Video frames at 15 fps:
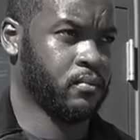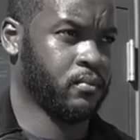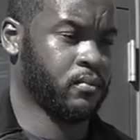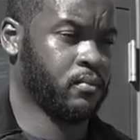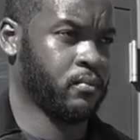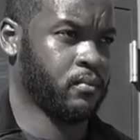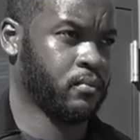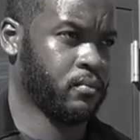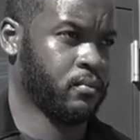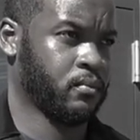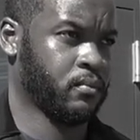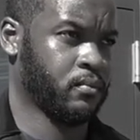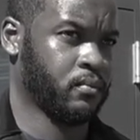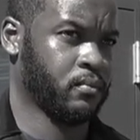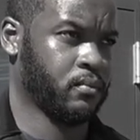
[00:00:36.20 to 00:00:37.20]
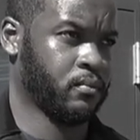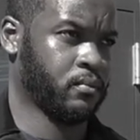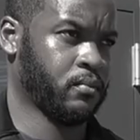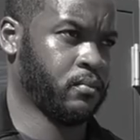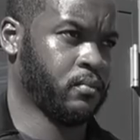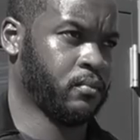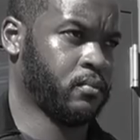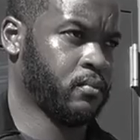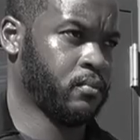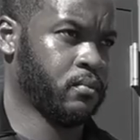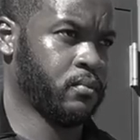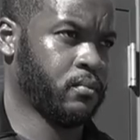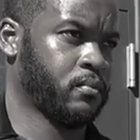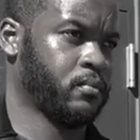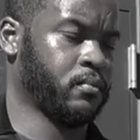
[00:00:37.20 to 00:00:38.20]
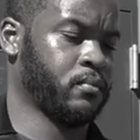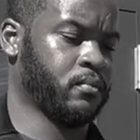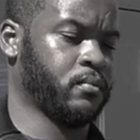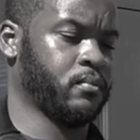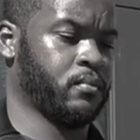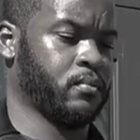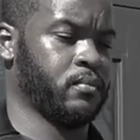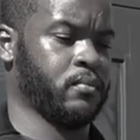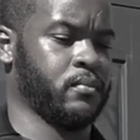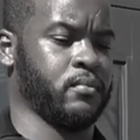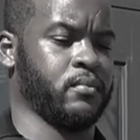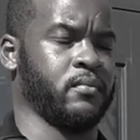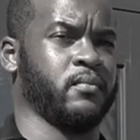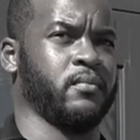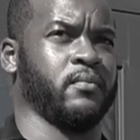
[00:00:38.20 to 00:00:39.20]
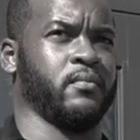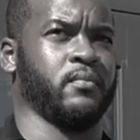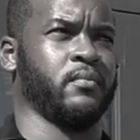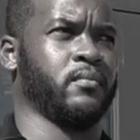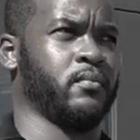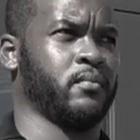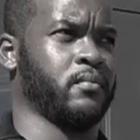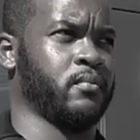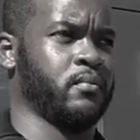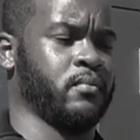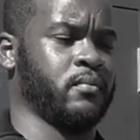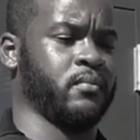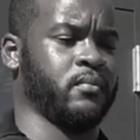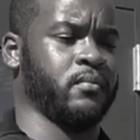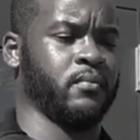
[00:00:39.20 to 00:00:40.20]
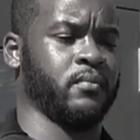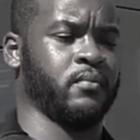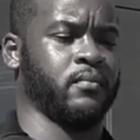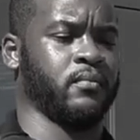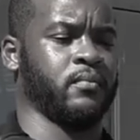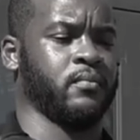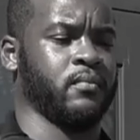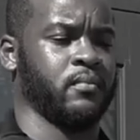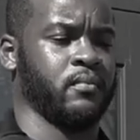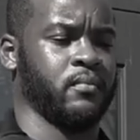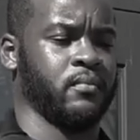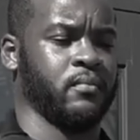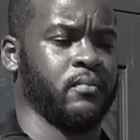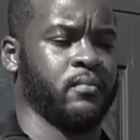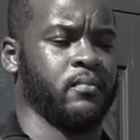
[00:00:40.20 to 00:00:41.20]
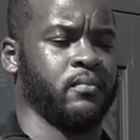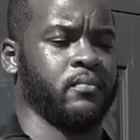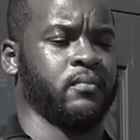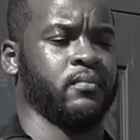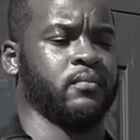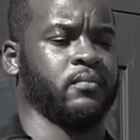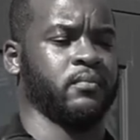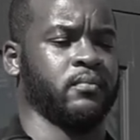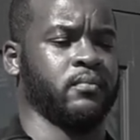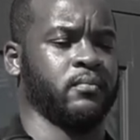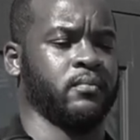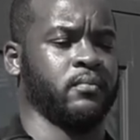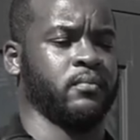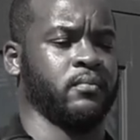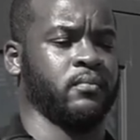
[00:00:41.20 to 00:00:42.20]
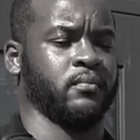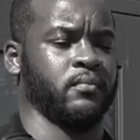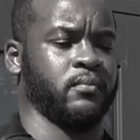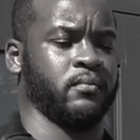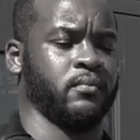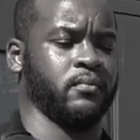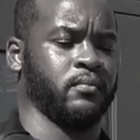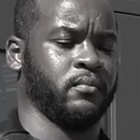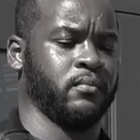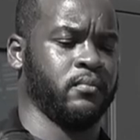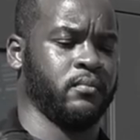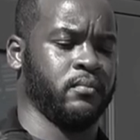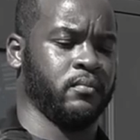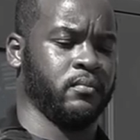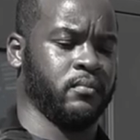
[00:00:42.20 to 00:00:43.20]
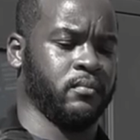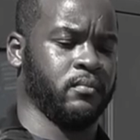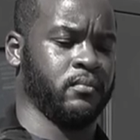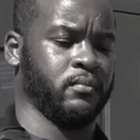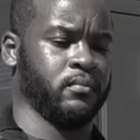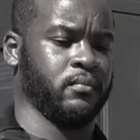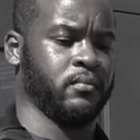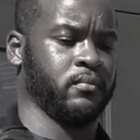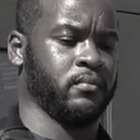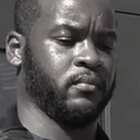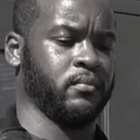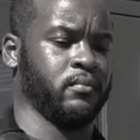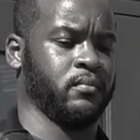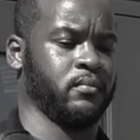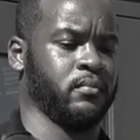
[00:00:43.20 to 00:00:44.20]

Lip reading: No words are spoken by the person on screen.